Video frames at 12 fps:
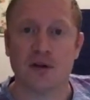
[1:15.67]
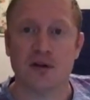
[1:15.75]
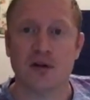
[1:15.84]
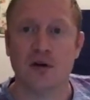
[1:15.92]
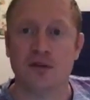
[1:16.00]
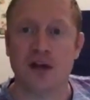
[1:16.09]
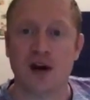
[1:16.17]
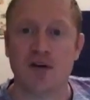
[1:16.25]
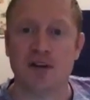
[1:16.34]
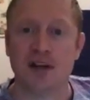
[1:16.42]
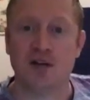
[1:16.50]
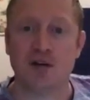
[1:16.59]
So the
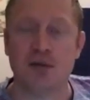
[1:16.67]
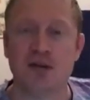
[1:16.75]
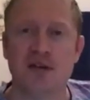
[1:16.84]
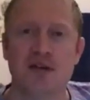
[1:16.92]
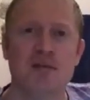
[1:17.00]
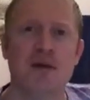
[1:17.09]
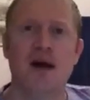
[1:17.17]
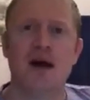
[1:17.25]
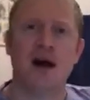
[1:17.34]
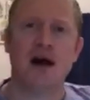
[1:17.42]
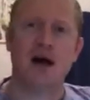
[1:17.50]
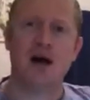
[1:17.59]
RSA crypto system,
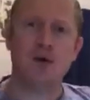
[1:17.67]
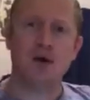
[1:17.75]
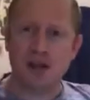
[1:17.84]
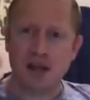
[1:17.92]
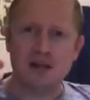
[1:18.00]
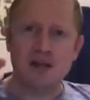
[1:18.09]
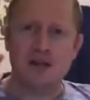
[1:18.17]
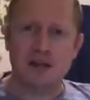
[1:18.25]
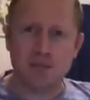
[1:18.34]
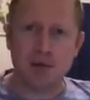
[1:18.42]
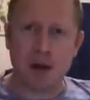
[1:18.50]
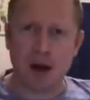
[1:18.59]
we did
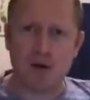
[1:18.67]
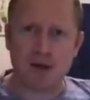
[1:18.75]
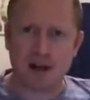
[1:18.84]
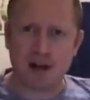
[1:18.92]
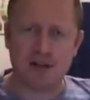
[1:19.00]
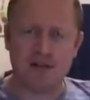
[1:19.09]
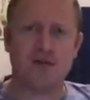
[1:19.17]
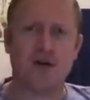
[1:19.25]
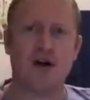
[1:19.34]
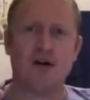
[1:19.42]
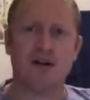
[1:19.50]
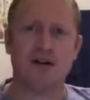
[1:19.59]
simple power analysis for
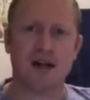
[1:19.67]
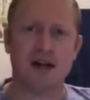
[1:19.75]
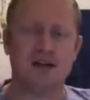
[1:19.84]
RSA